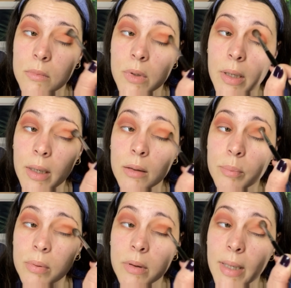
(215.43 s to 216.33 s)
and
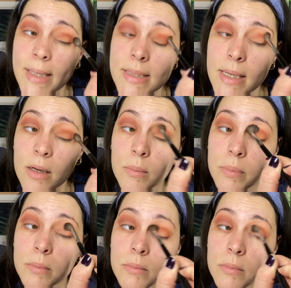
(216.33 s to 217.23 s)
placing it on
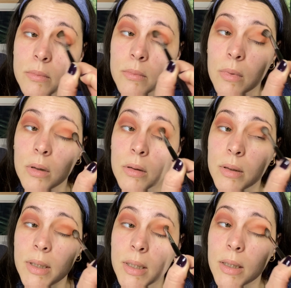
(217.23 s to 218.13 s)

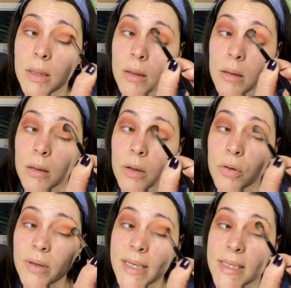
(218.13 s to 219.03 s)
the
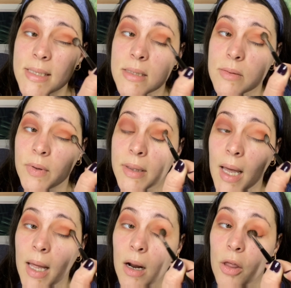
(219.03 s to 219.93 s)
crease with
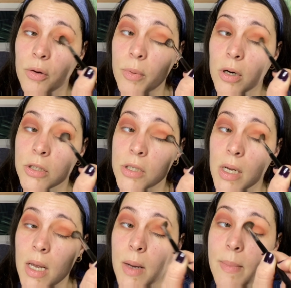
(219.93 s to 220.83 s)
that other brush
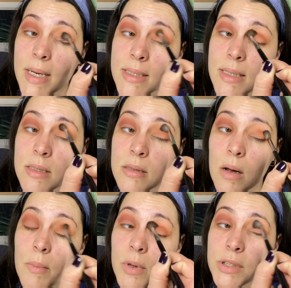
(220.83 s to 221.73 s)
makes it so
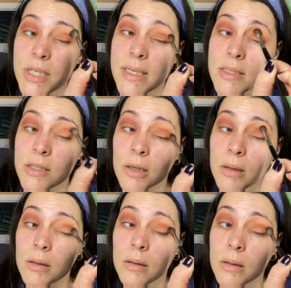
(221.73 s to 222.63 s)
much
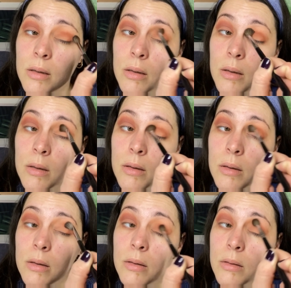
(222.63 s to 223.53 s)
easier,
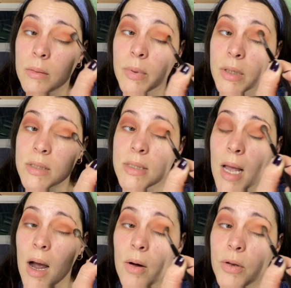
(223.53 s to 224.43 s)
because
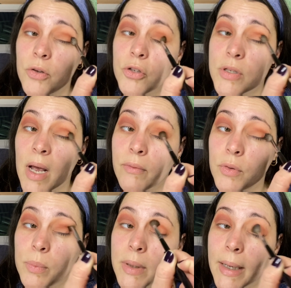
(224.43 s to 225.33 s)
now you just have to
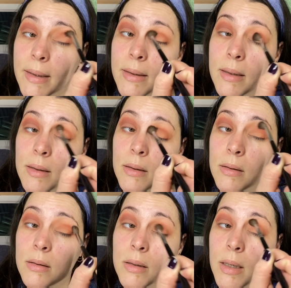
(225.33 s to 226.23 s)
blend
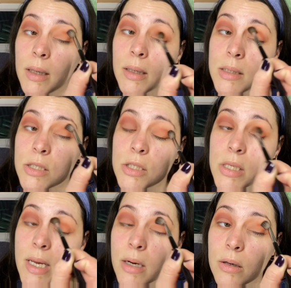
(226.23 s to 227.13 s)
and
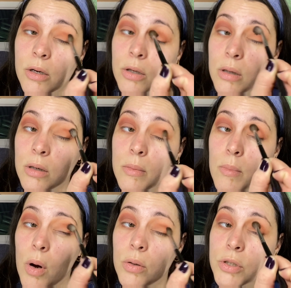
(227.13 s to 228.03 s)
circular
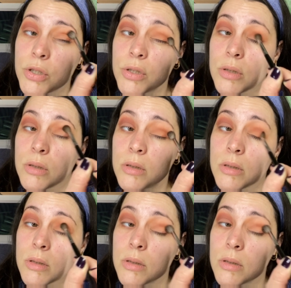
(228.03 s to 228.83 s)
motions,